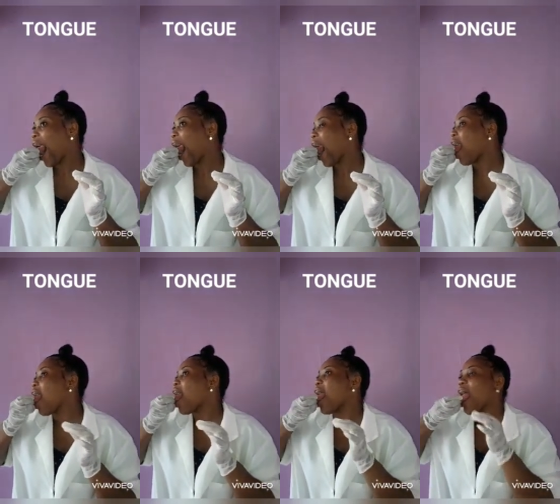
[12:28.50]
so
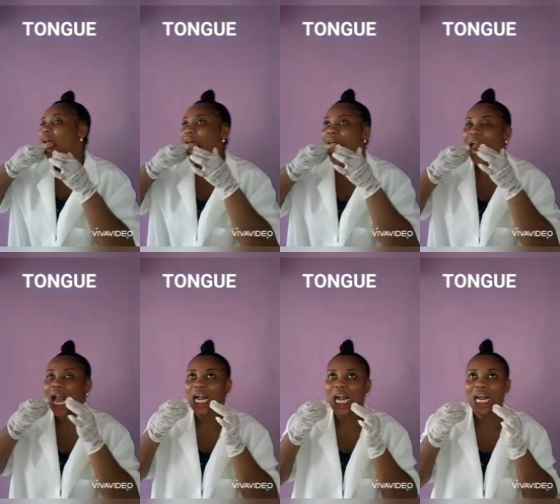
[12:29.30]
I can also
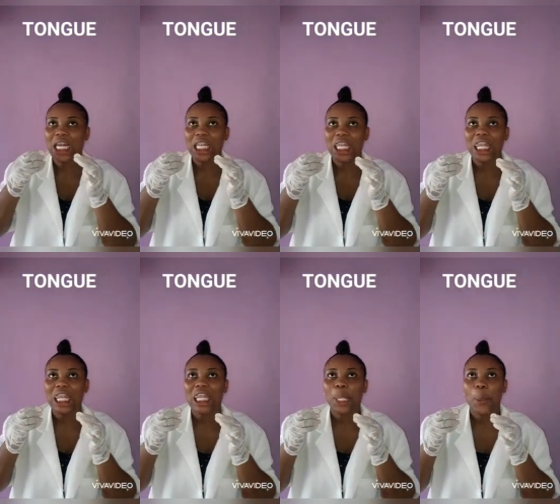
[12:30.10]
rule out the
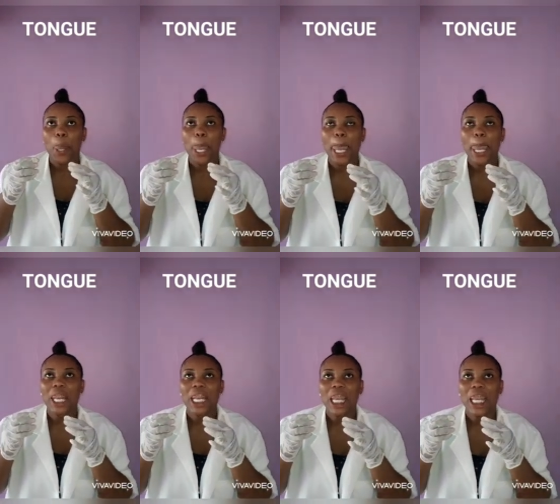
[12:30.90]
presence of
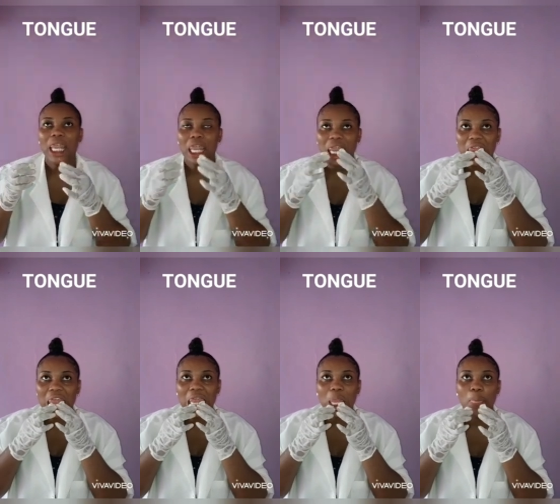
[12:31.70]
squamous cell
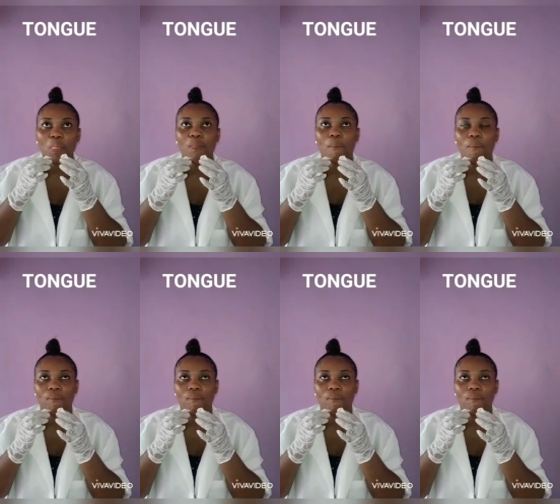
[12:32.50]
carcinoma.